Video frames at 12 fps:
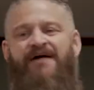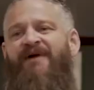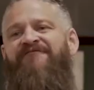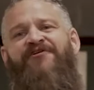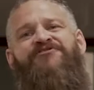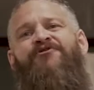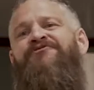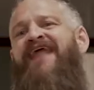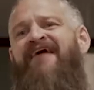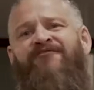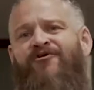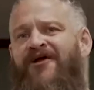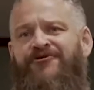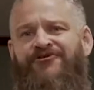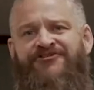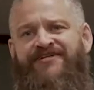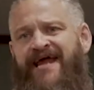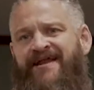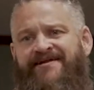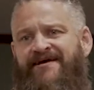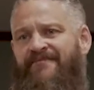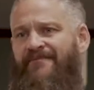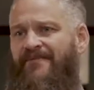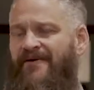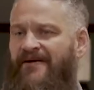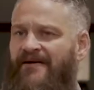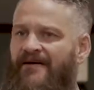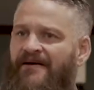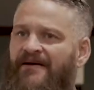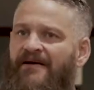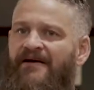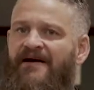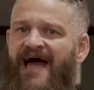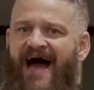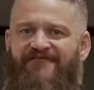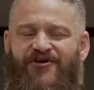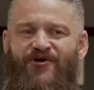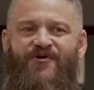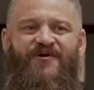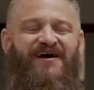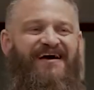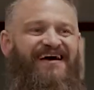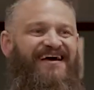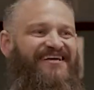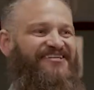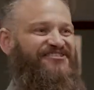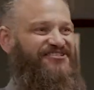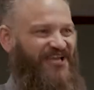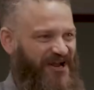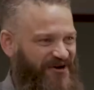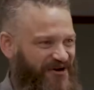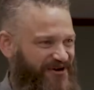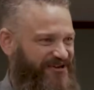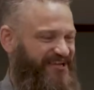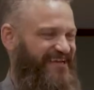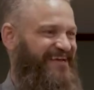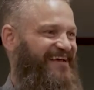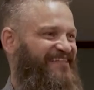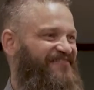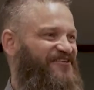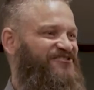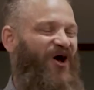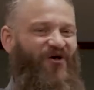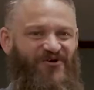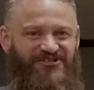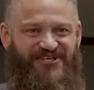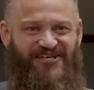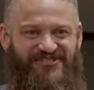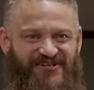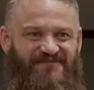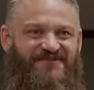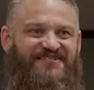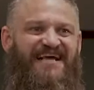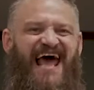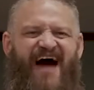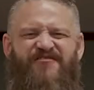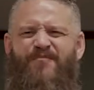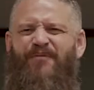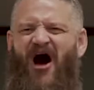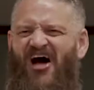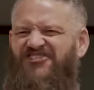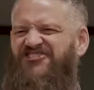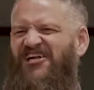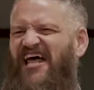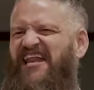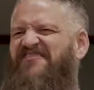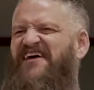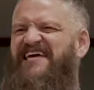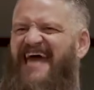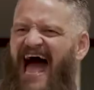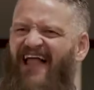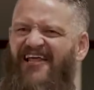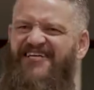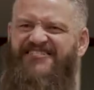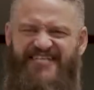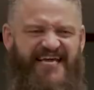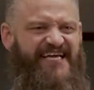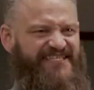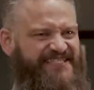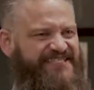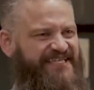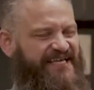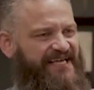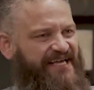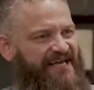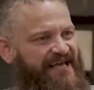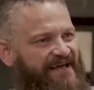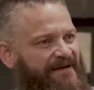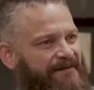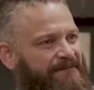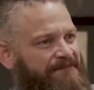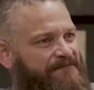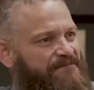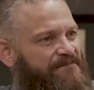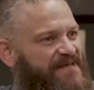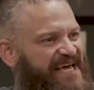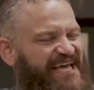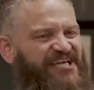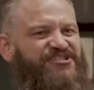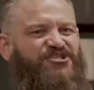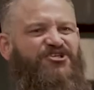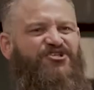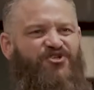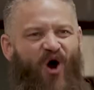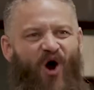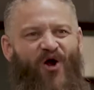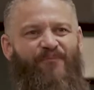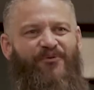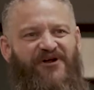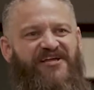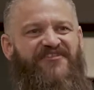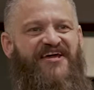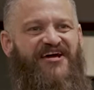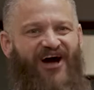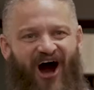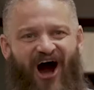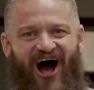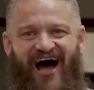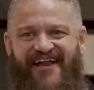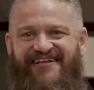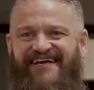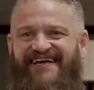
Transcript: My friend, you'll never understand him. Have you considered the solar systems? Have you postulated the galaxies? He is a star-breathing God.